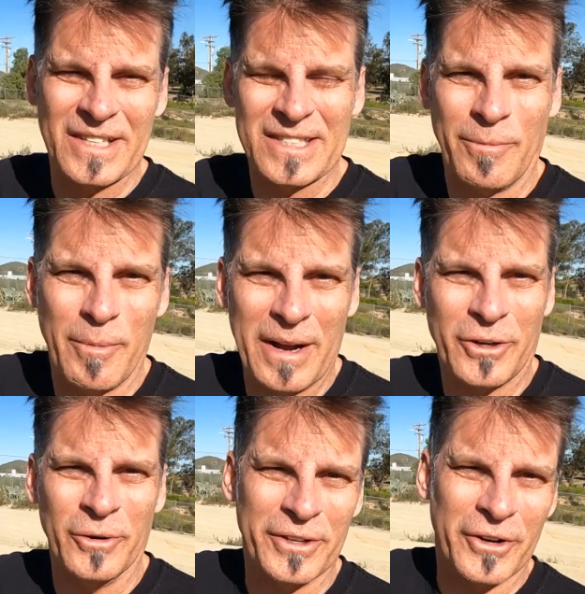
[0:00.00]
Since I'm about
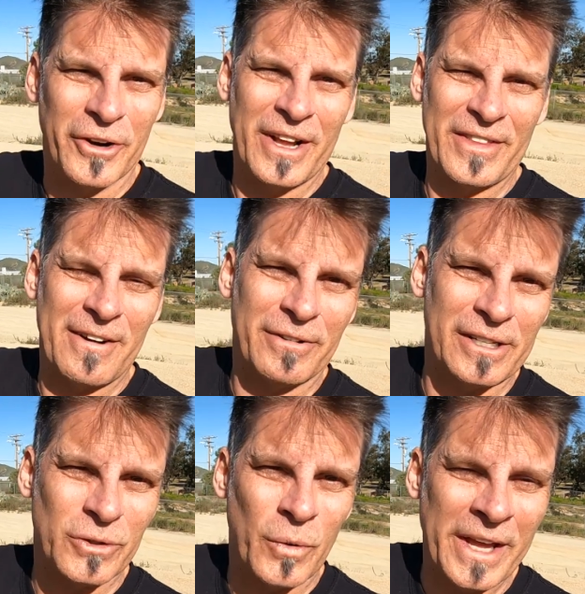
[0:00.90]
to go in the dirt on the
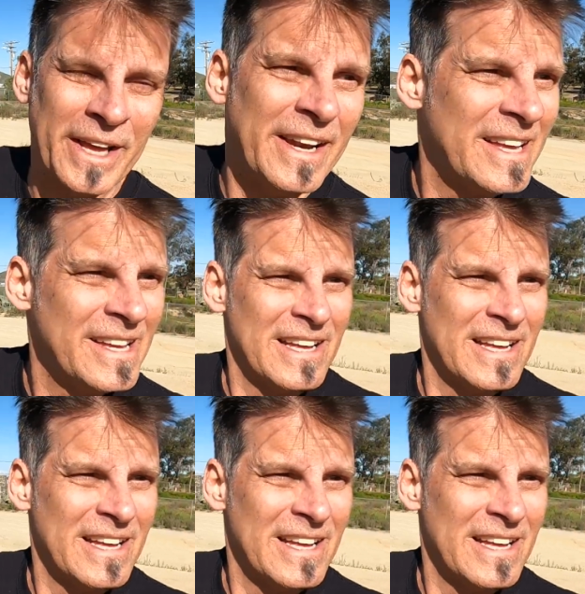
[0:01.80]
Africa Twin,